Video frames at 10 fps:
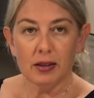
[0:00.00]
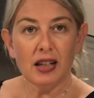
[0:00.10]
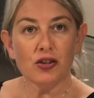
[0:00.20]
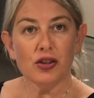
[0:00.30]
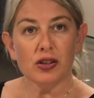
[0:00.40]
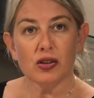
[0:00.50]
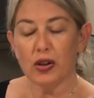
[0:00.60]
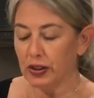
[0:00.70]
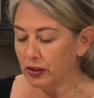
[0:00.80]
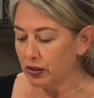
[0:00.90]
That's just
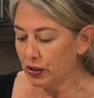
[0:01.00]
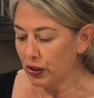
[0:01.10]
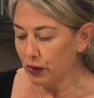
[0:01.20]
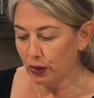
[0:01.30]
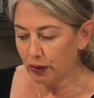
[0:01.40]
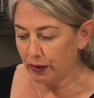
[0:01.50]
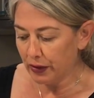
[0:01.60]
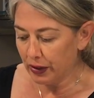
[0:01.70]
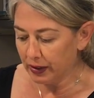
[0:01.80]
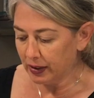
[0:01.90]
going to stir on
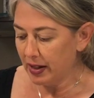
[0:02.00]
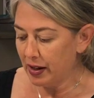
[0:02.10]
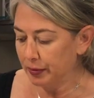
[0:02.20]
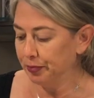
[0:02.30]
reverse now.